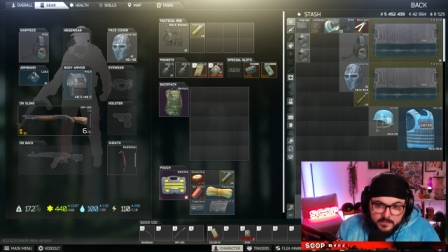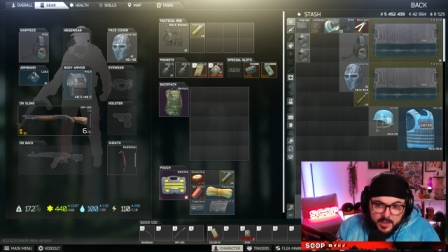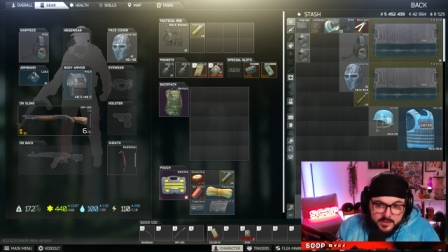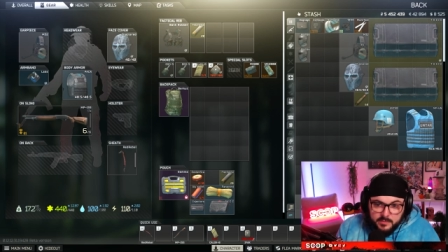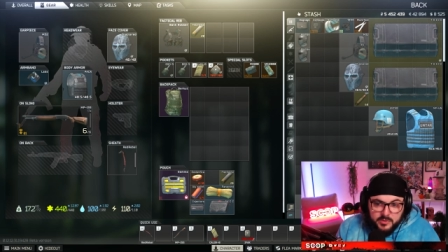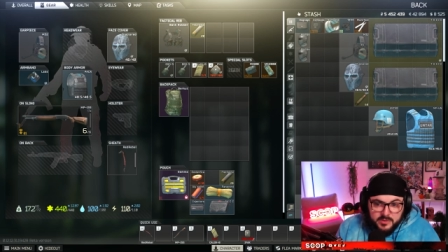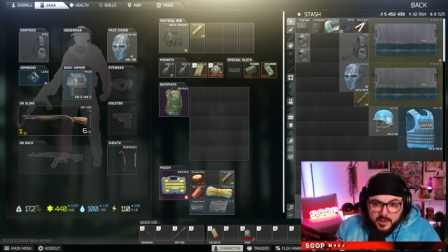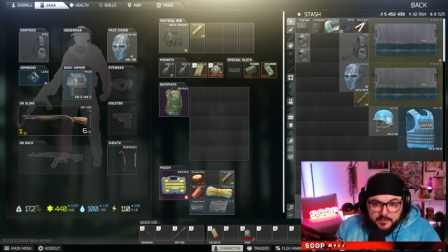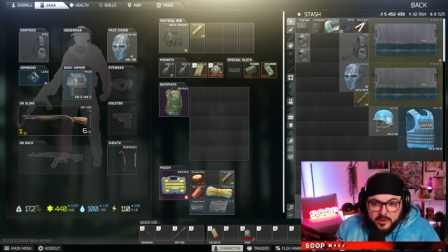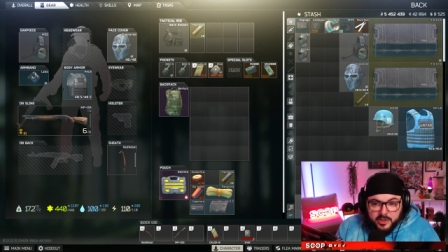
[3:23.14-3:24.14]
guess I'm just
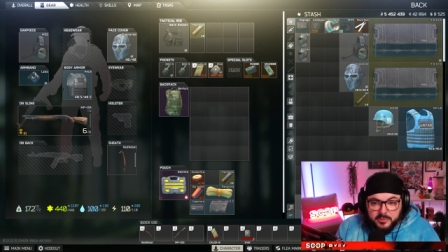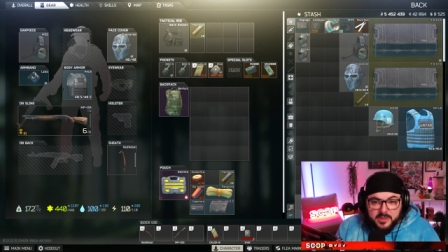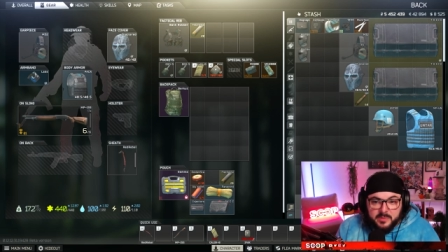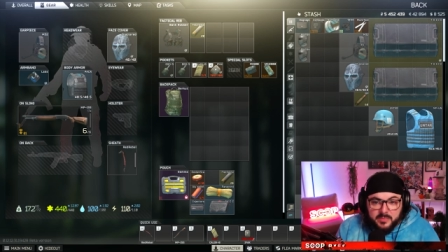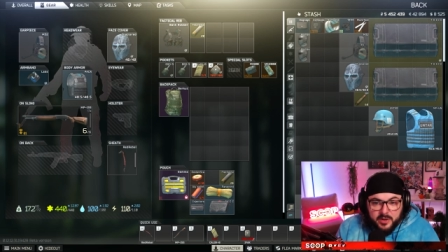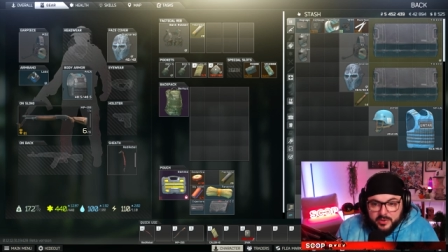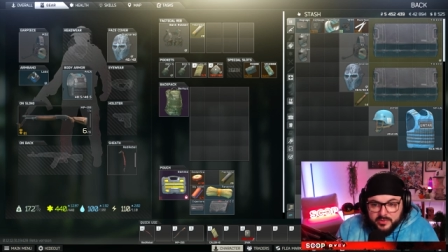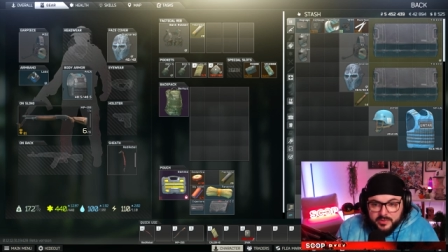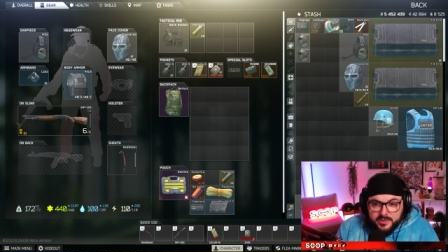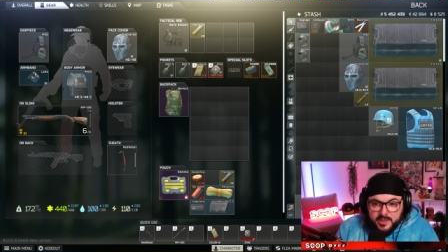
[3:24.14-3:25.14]
not very good with them, but
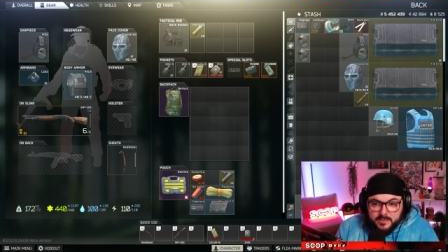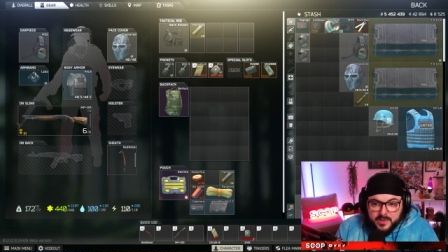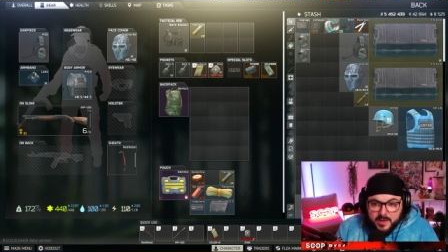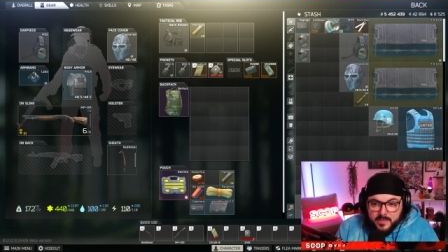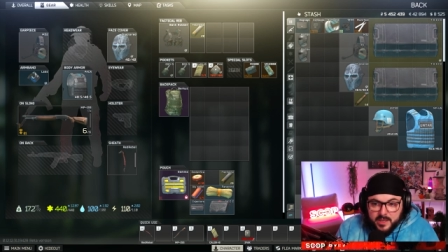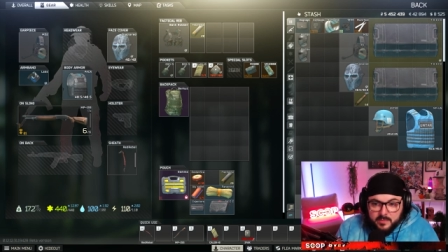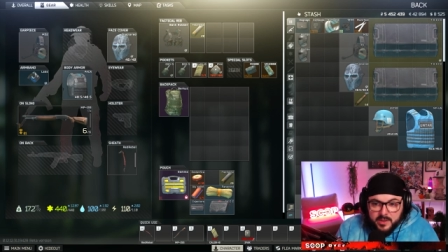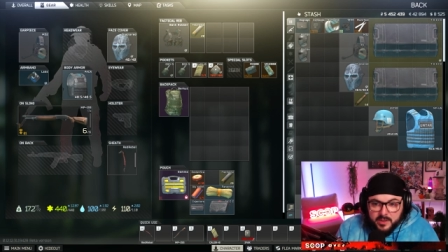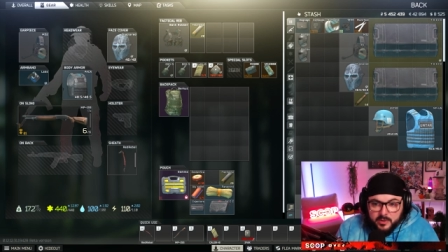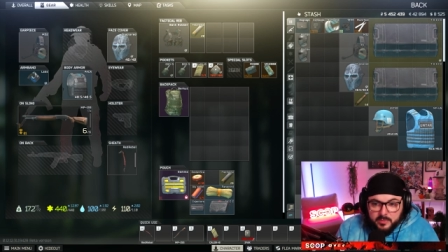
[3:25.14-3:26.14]
also at the same time, they can
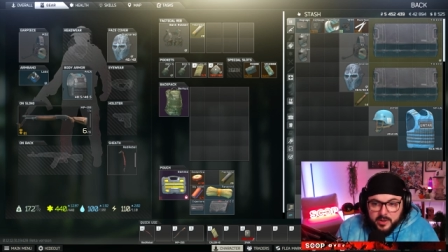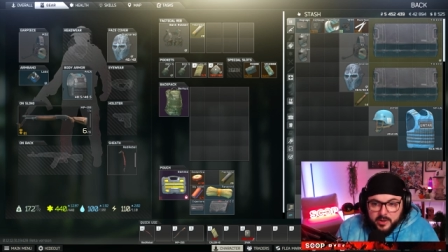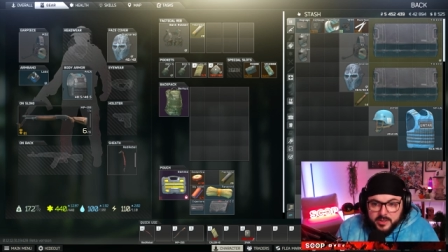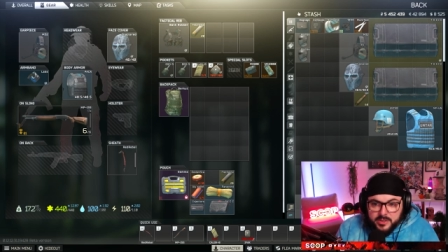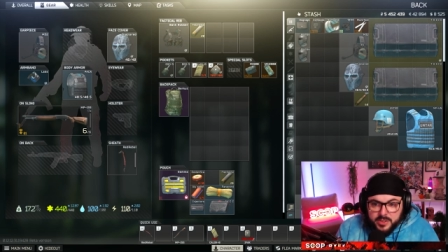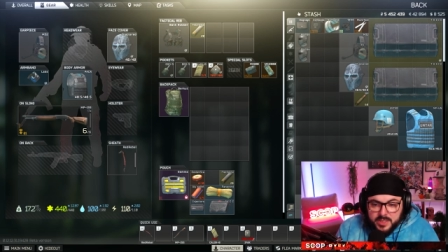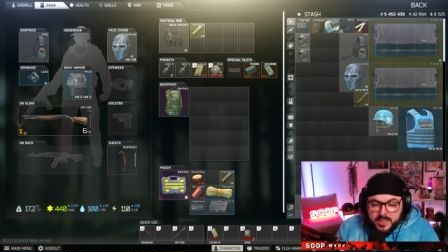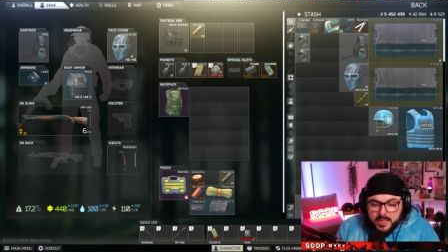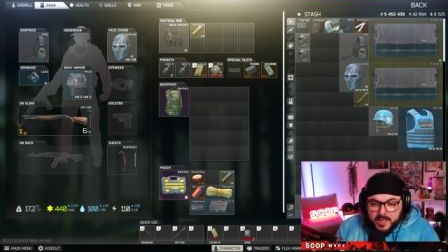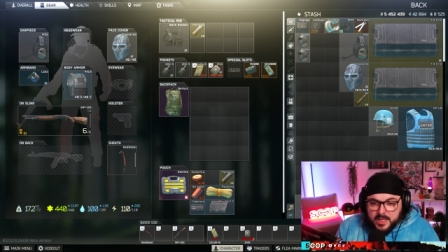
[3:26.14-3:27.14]
be a little bit RNG.
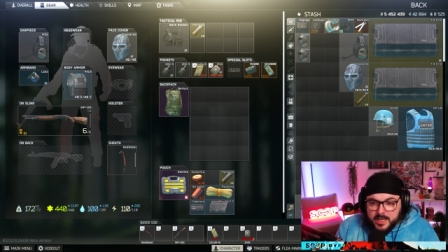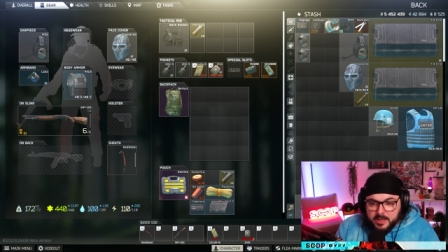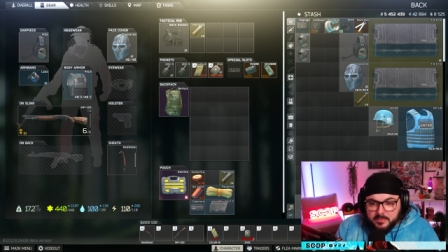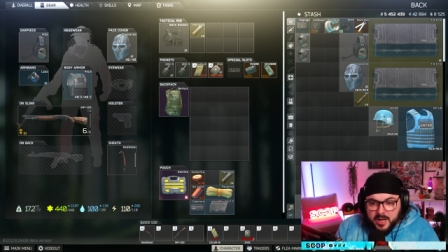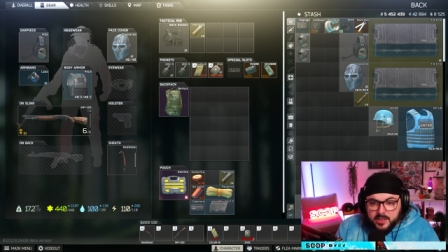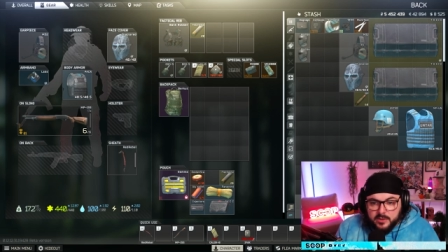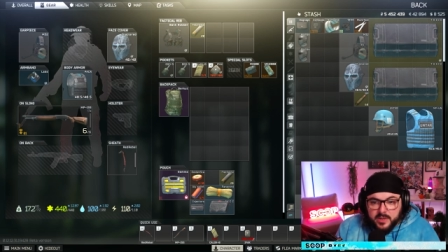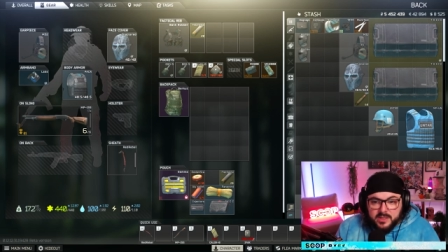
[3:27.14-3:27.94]
Um, but I do like